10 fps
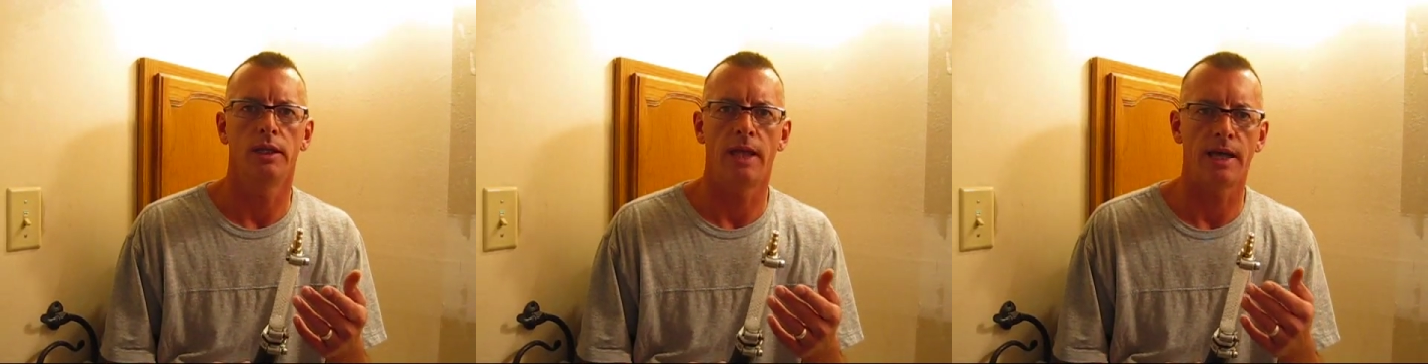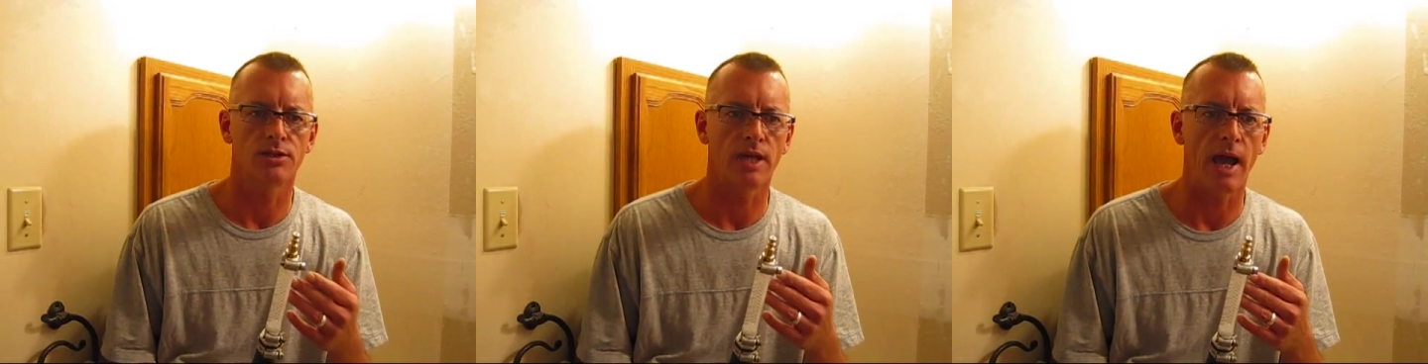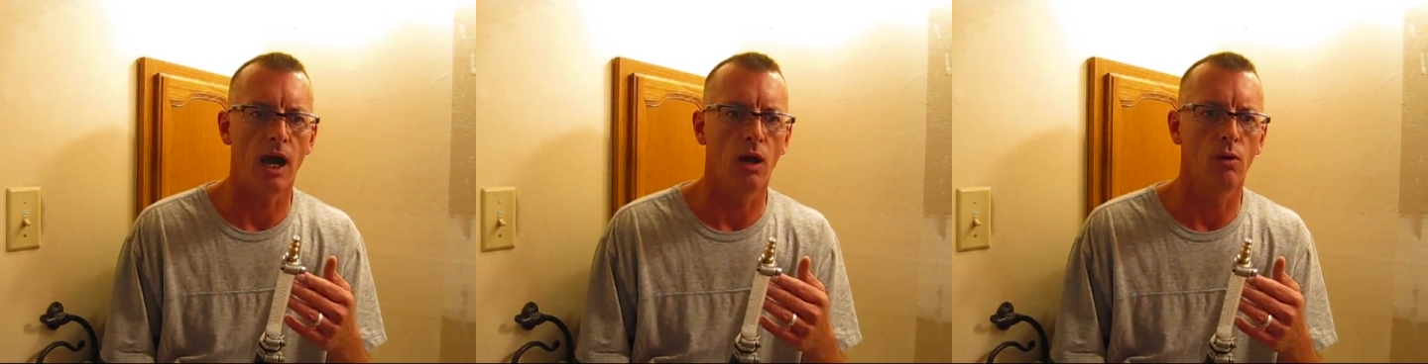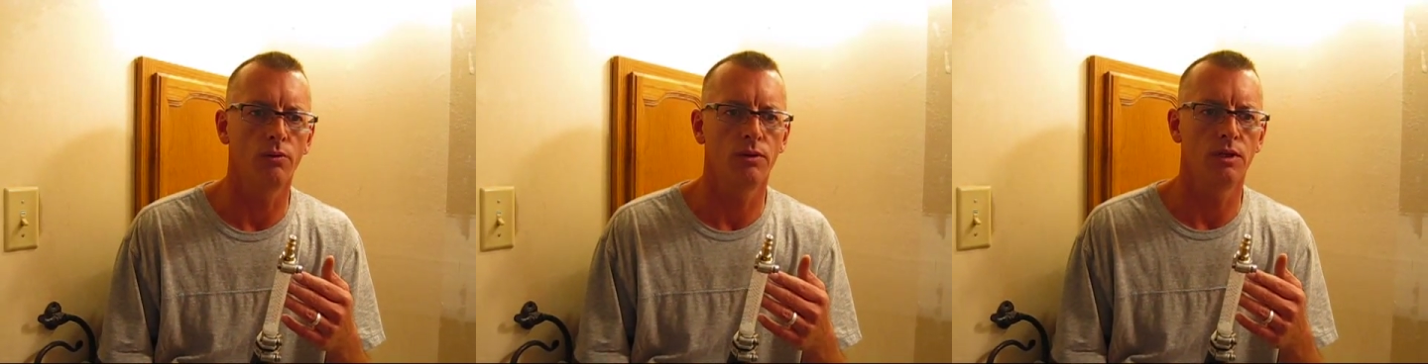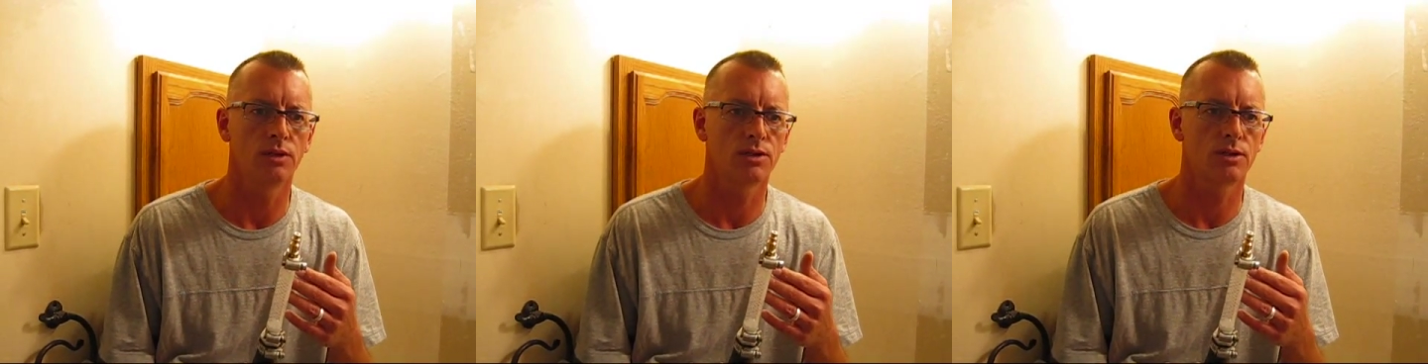and that's how
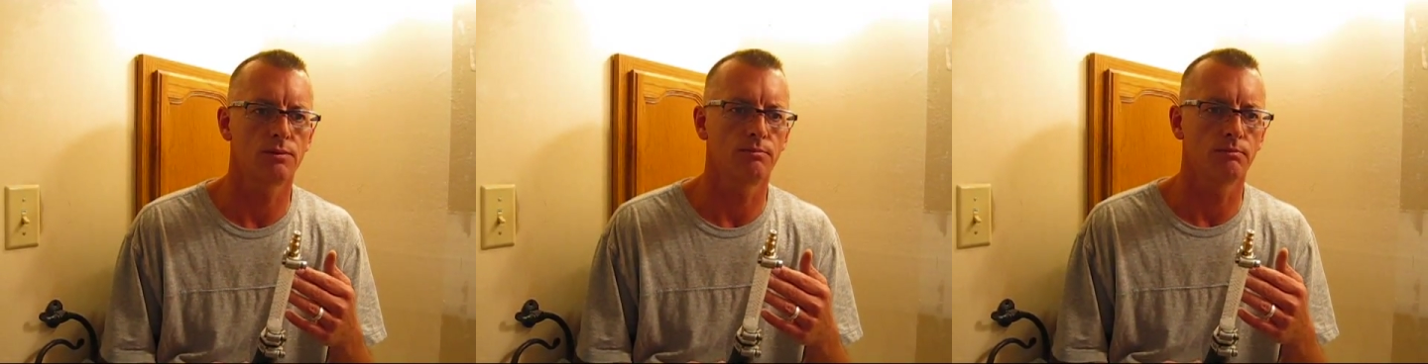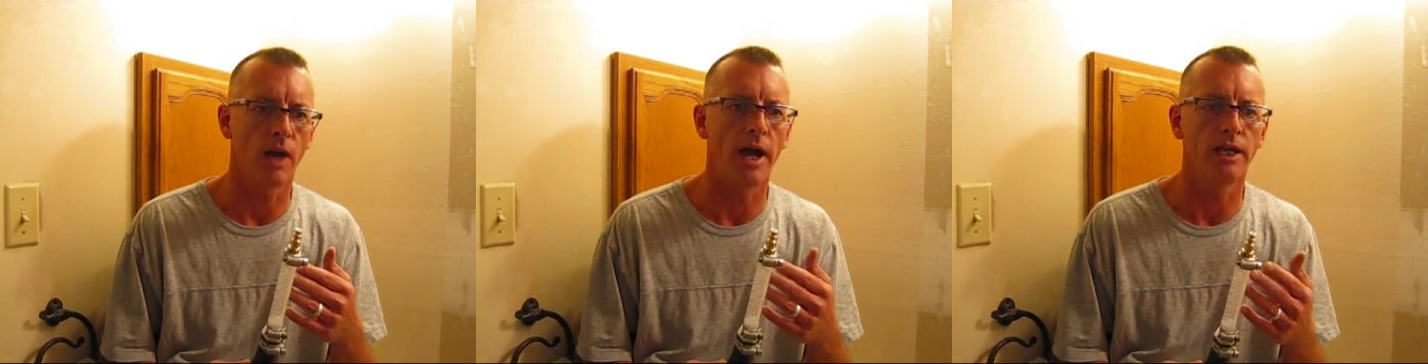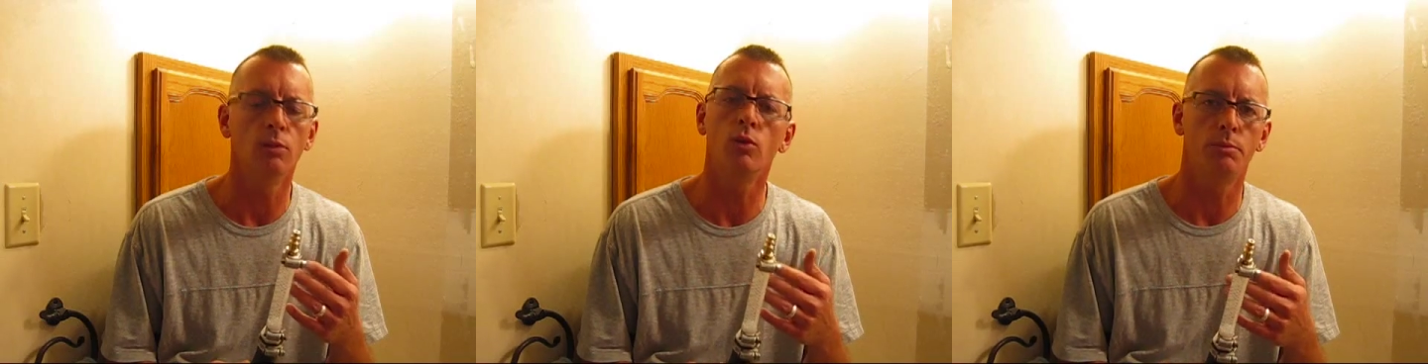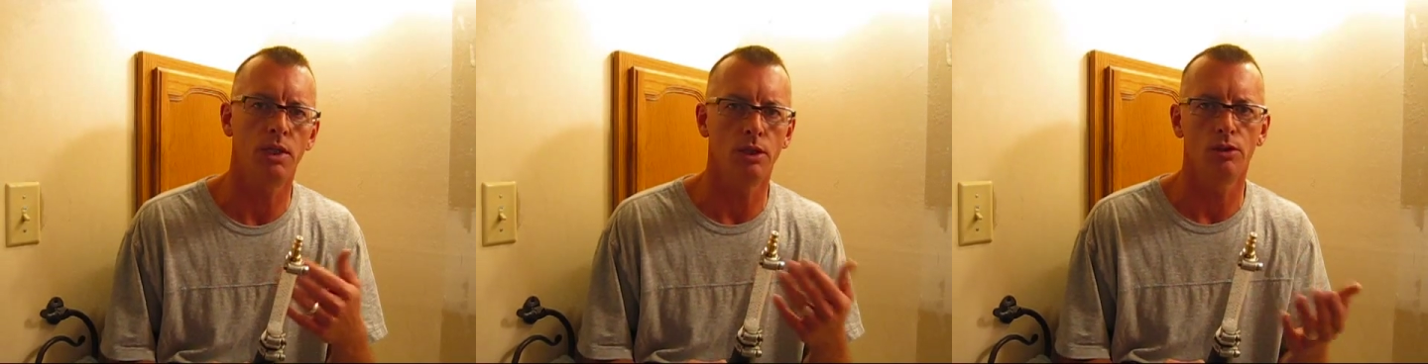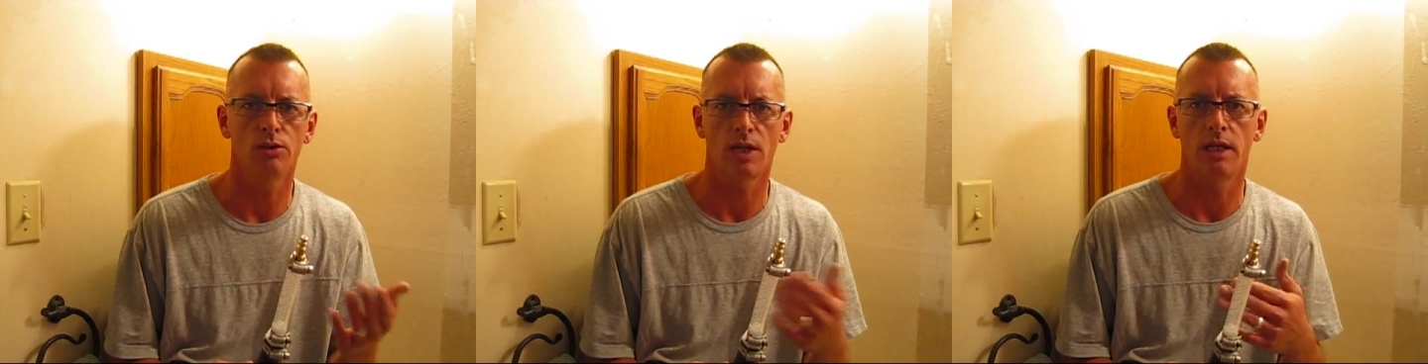this item would be
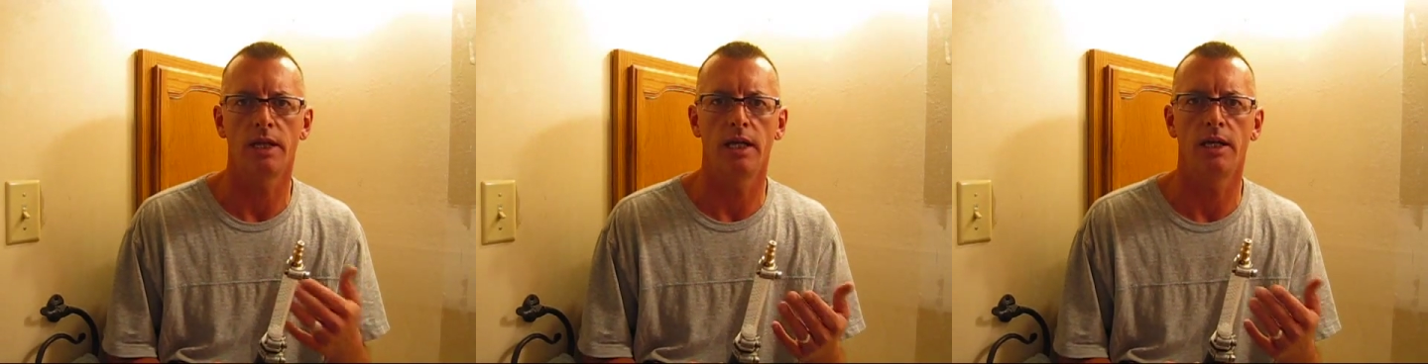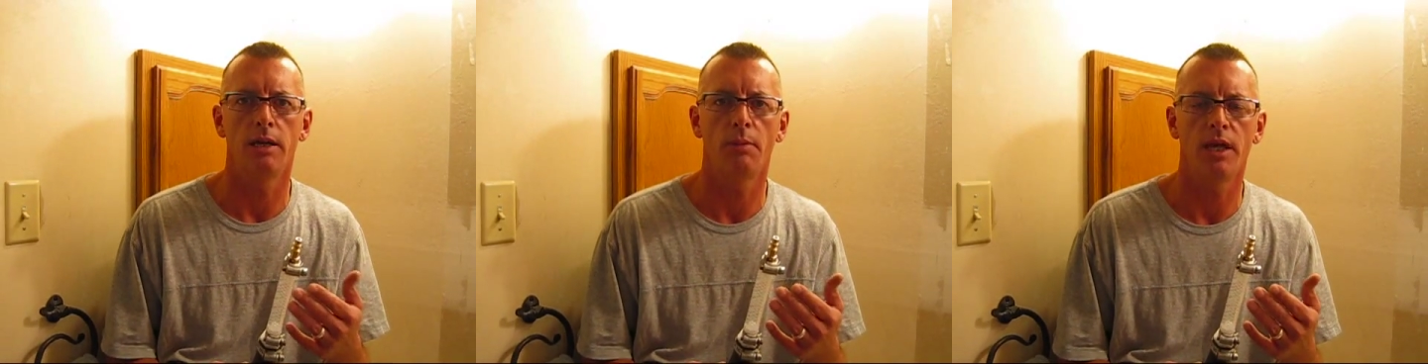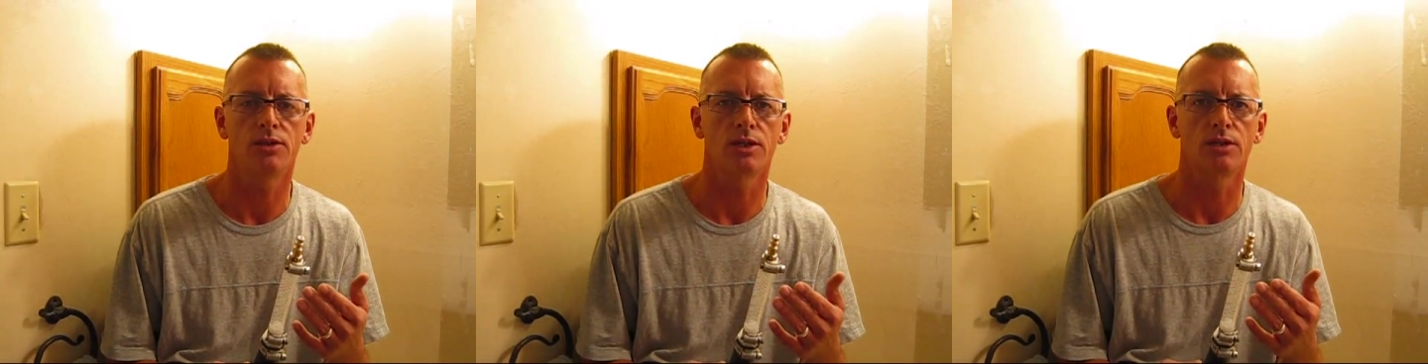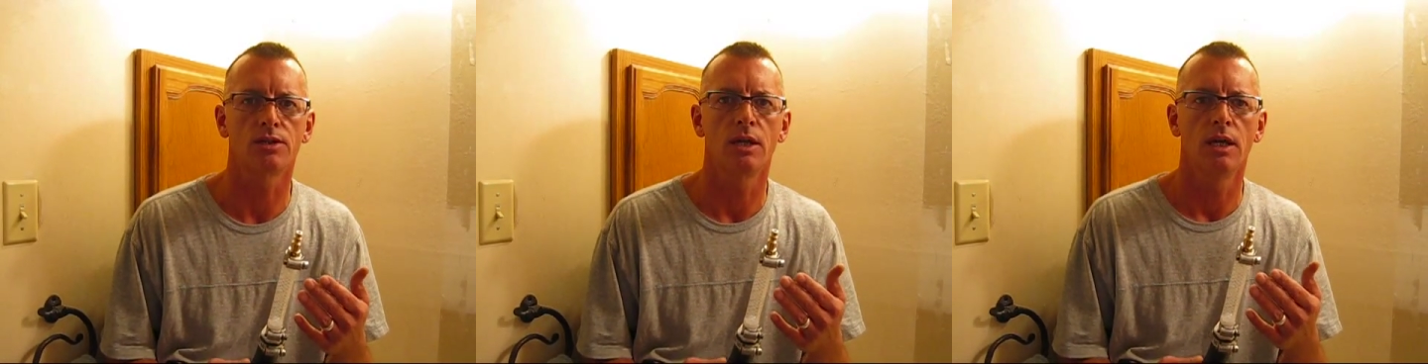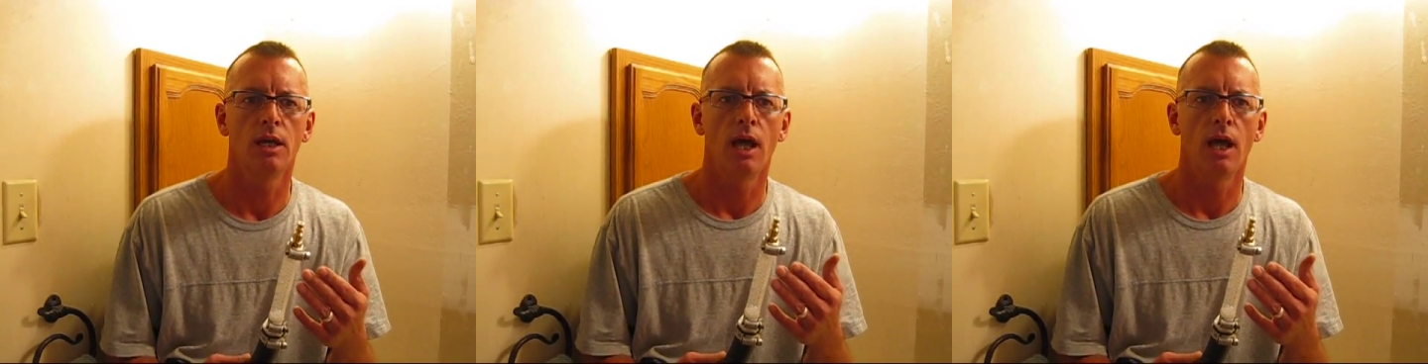used on a day-to-day basis.